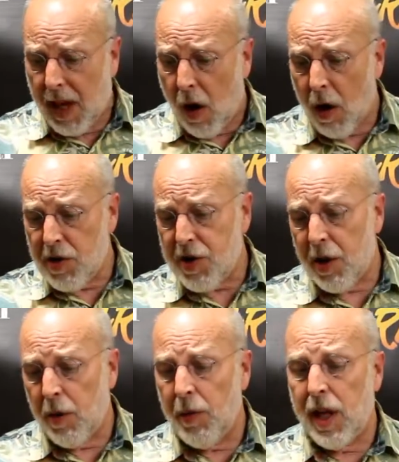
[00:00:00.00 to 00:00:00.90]

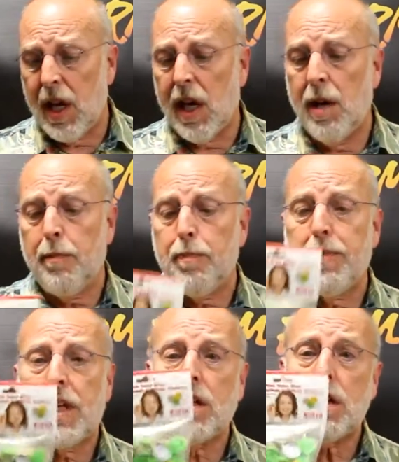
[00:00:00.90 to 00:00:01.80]
Also, the
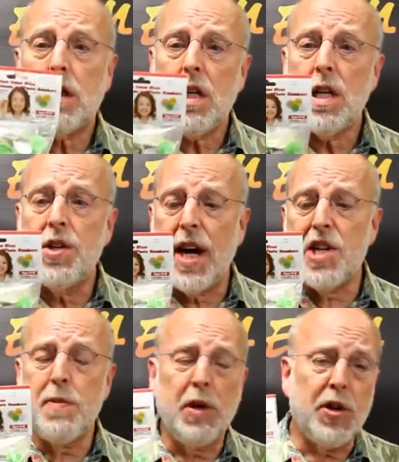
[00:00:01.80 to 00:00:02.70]

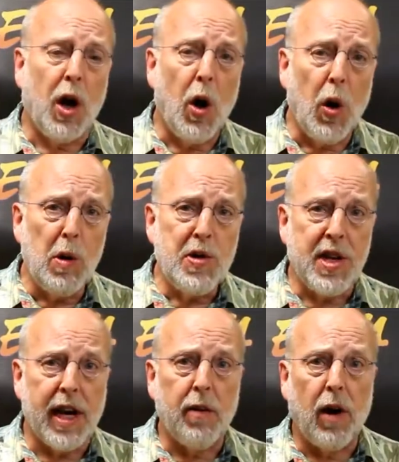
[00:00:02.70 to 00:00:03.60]
decimal to whole
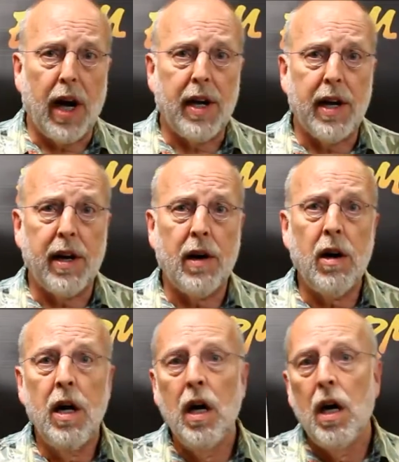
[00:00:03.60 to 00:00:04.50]
set right here
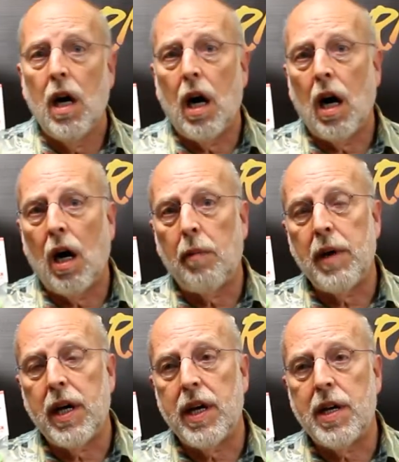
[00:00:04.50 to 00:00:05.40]

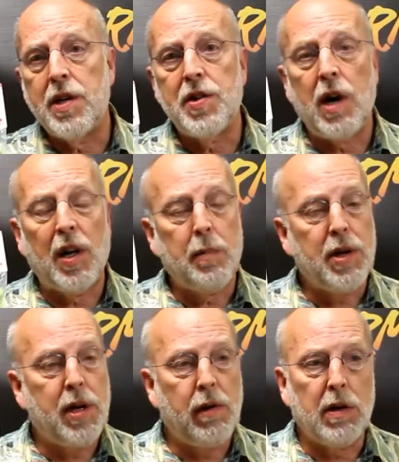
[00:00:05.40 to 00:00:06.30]
is on the
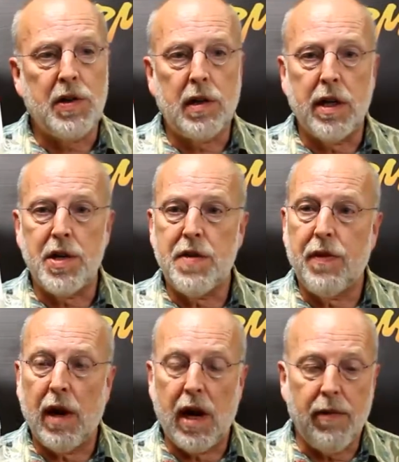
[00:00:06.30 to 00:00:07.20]
materials list
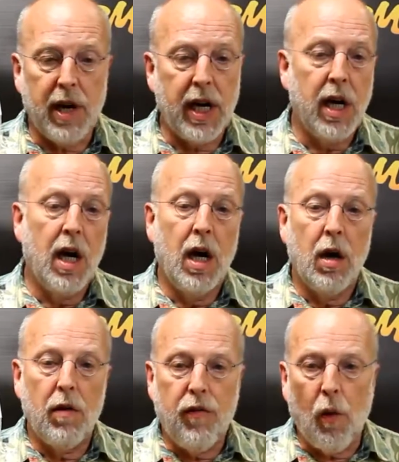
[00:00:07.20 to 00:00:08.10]
for every
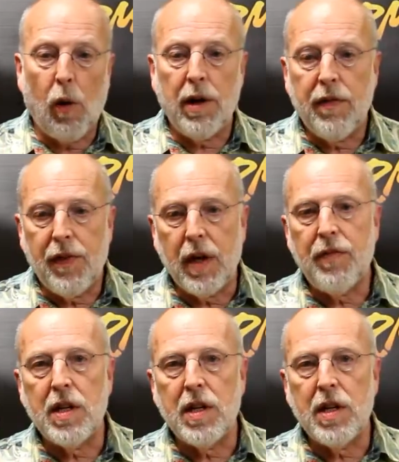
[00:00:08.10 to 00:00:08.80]
4th, 5th, and